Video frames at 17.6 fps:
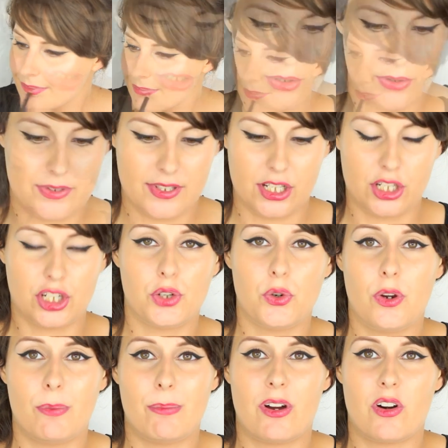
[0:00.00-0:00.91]
Use a
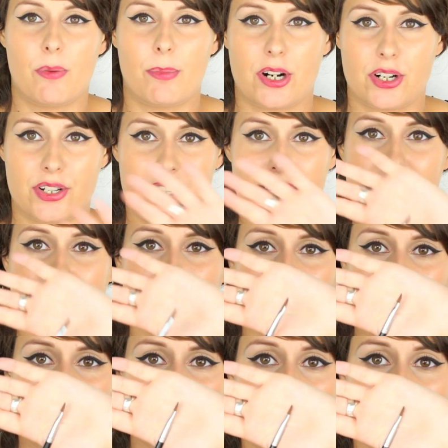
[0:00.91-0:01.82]
Shu Uemura brush. This
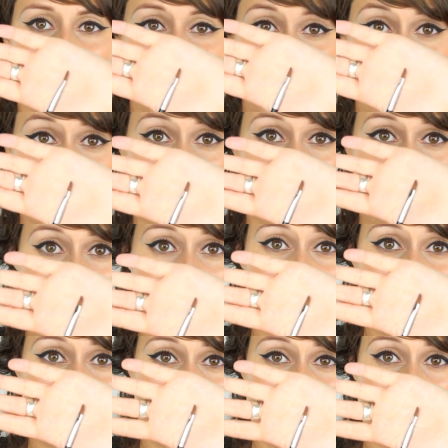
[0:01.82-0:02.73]
is my top secret
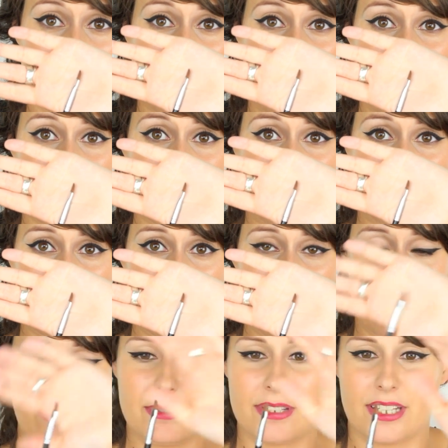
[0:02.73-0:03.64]
weapon to doing perfect
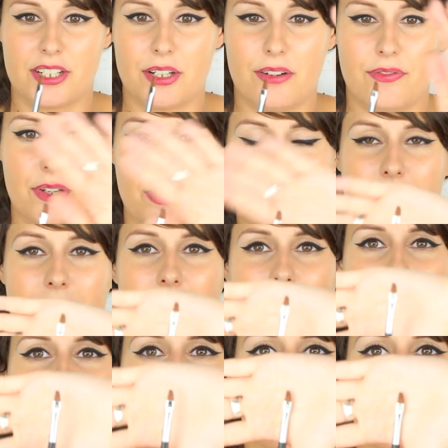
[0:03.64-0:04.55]
lips. I don't know if you can
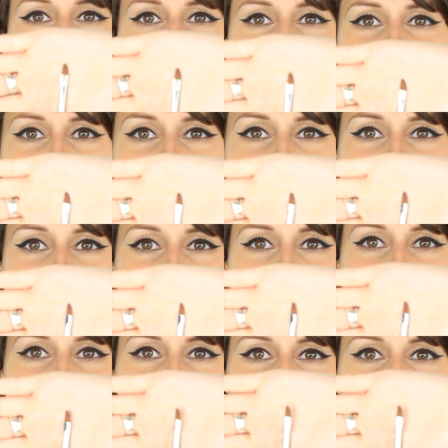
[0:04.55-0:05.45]
see, I'll do a
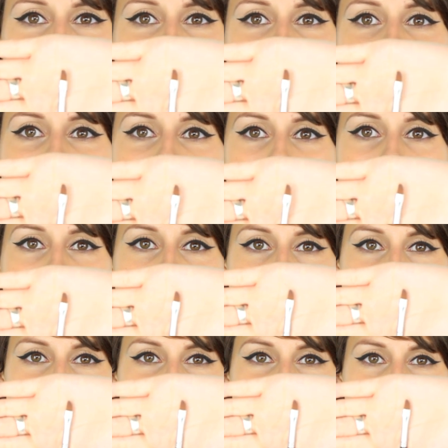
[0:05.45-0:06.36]
zoom in.
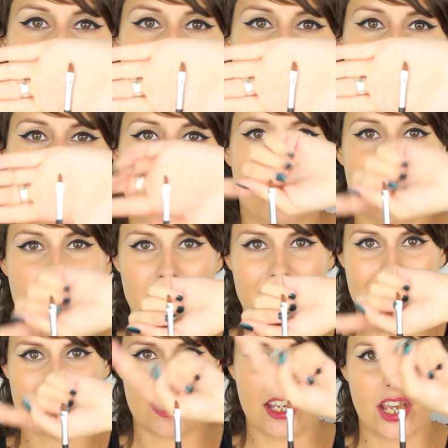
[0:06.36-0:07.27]
The shape of the
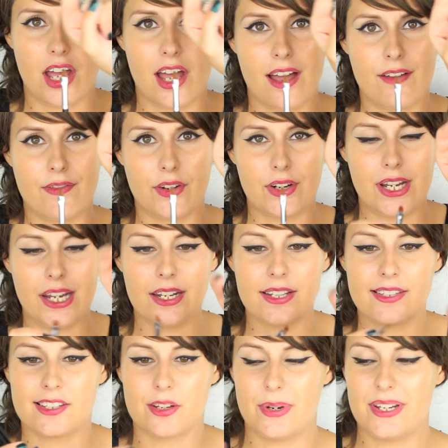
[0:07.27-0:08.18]
brush has a curve on
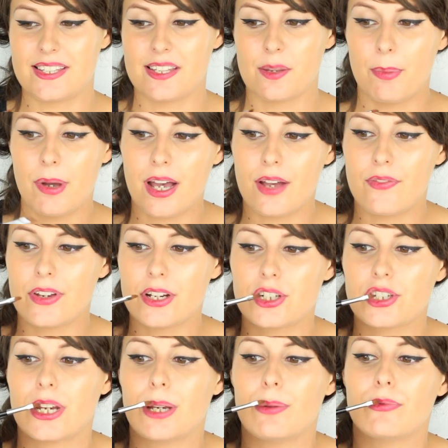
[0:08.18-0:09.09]
it, so it's the
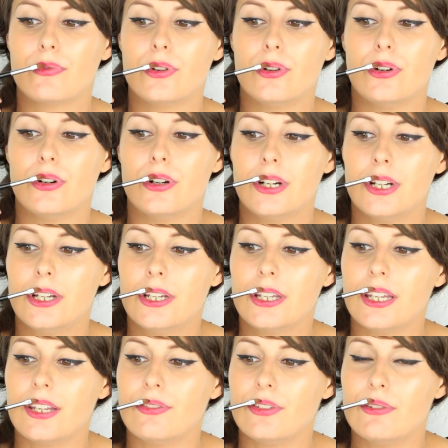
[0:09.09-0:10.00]
perfect shape for
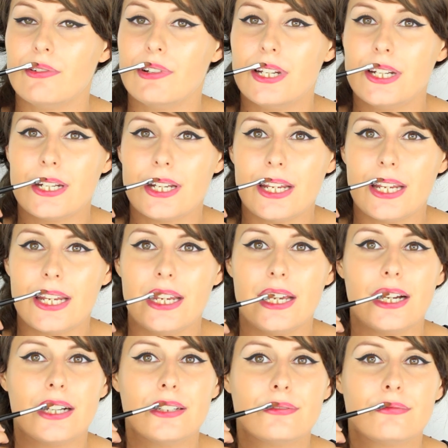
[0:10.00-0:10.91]
if you lean it
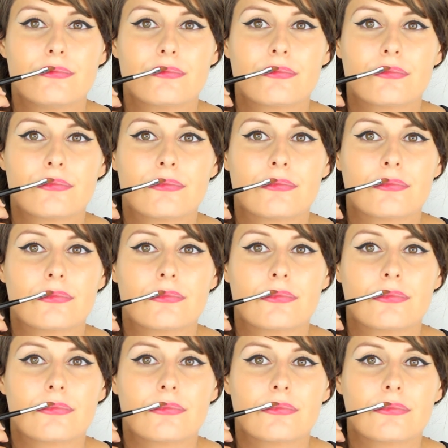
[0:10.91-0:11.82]
here,
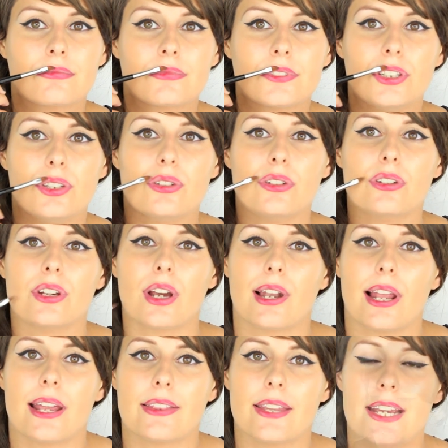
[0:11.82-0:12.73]
you can
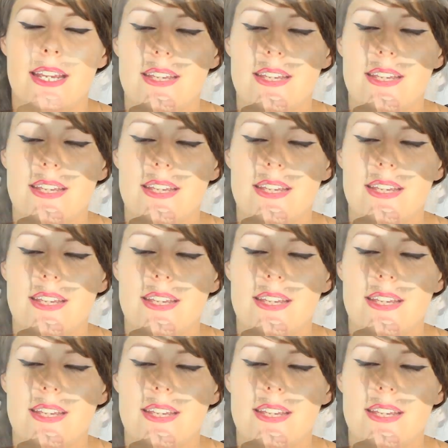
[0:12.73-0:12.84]
go like